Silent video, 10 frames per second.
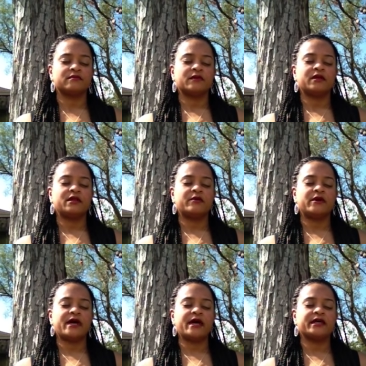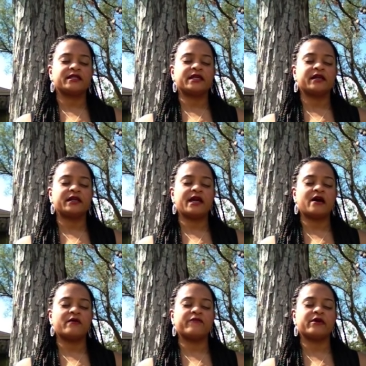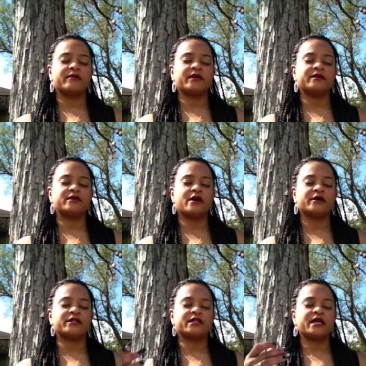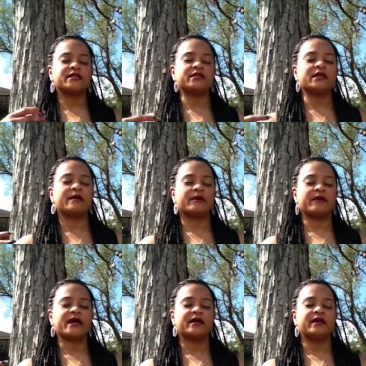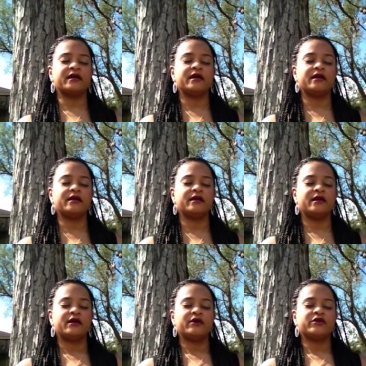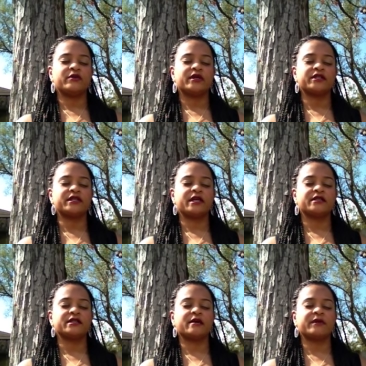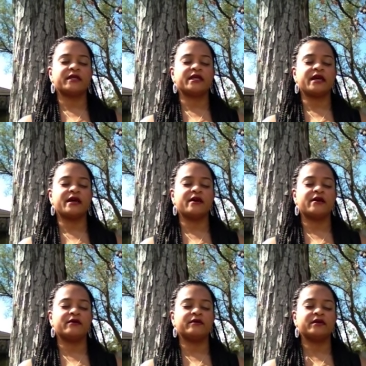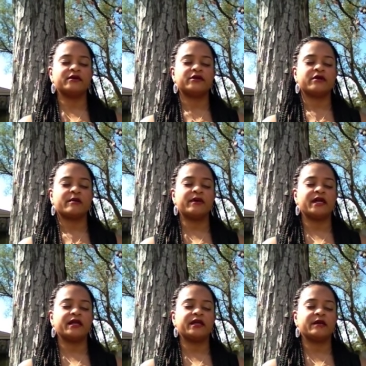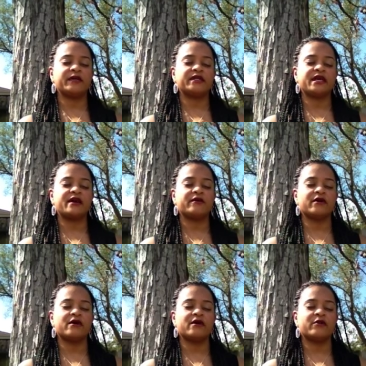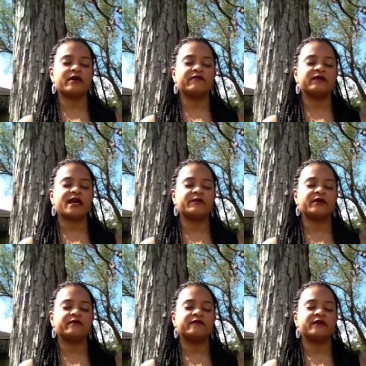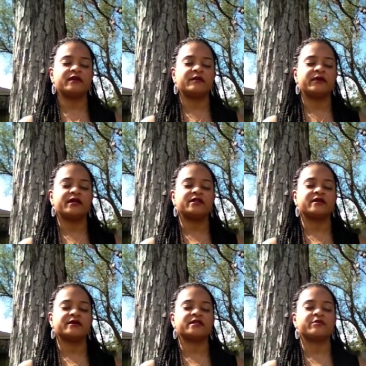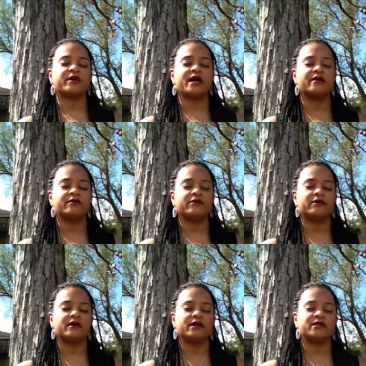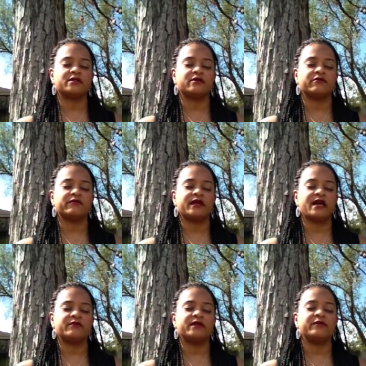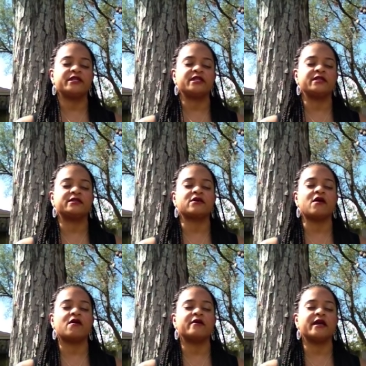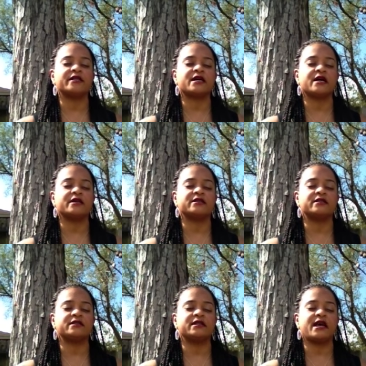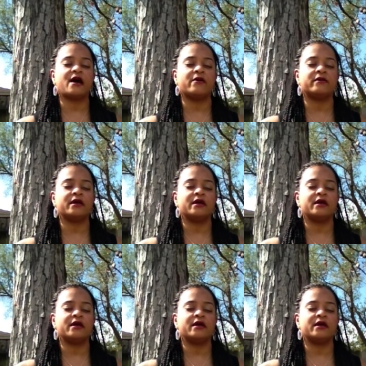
And then we'll exhale it out from our chest coming back in, to our chest coming down, to our belly coming down, all the way flat. We can feel it up against our spinal cord. It's so flat, and we release all that toxicity out